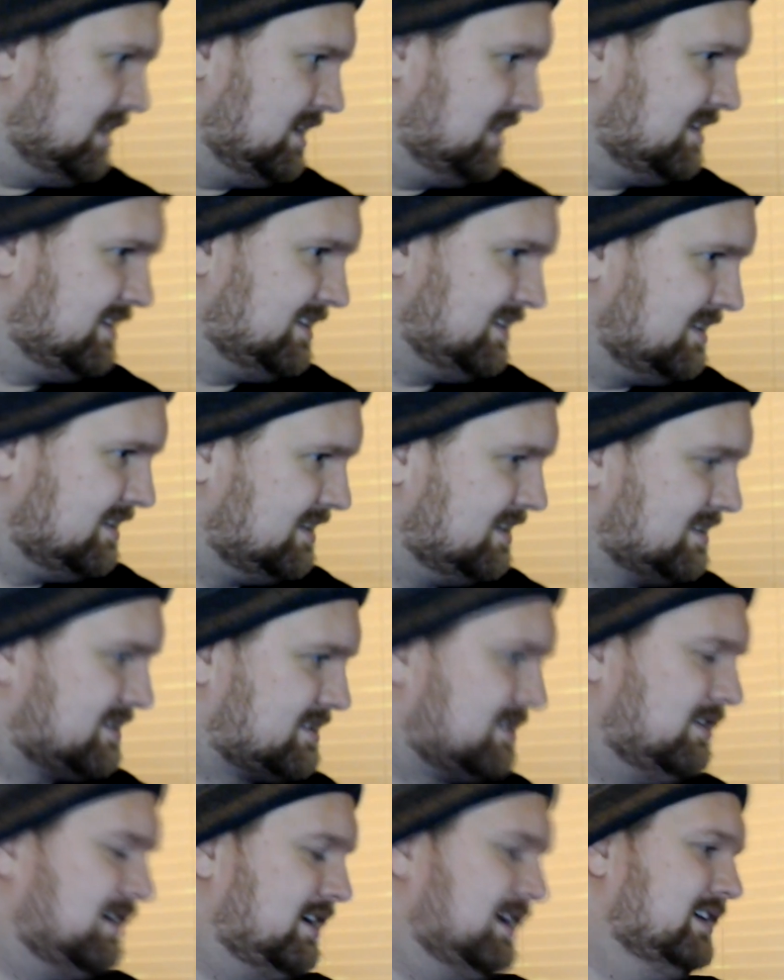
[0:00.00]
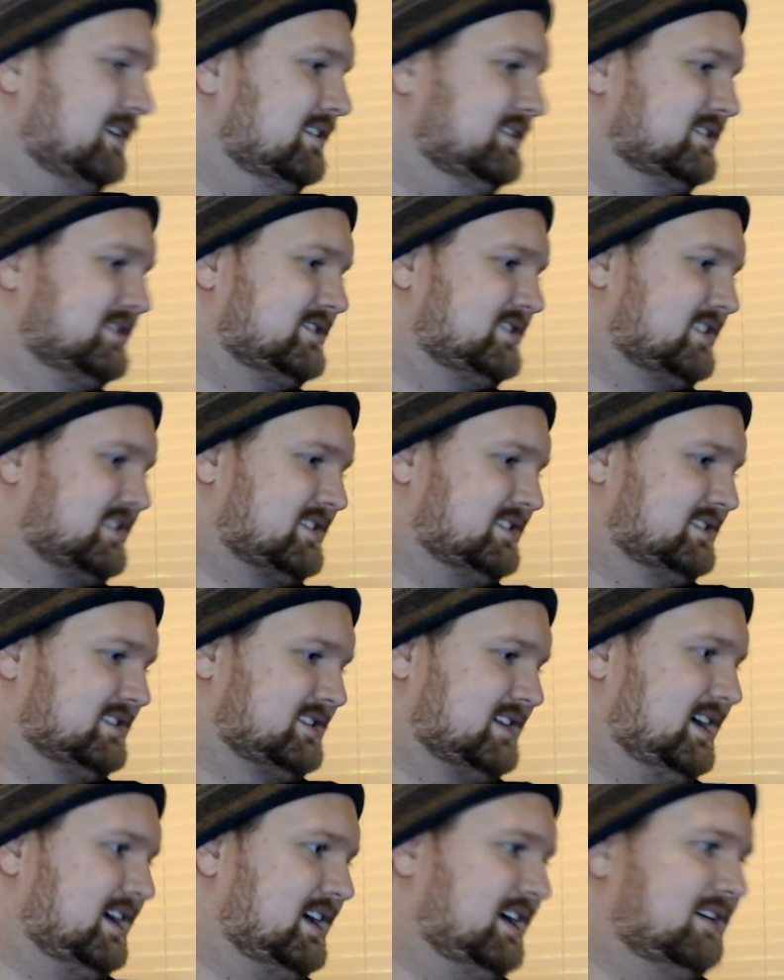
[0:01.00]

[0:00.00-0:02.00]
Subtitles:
Let's go ahead and just check this guy out.